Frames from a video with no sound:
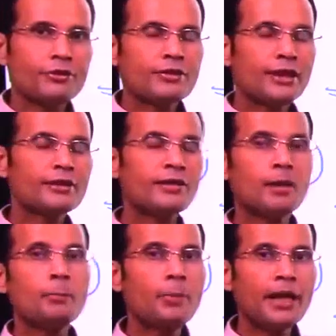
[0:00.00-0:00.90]
Cells are
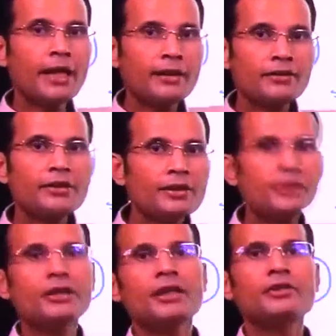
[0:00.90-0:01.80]
bathed
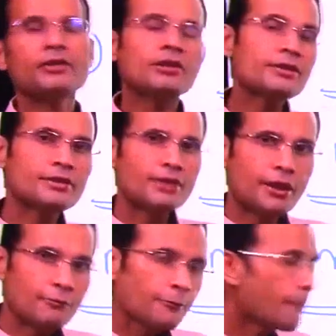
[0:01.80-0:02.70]
in
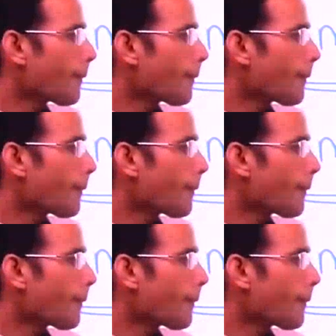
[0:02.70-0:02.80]
ECF,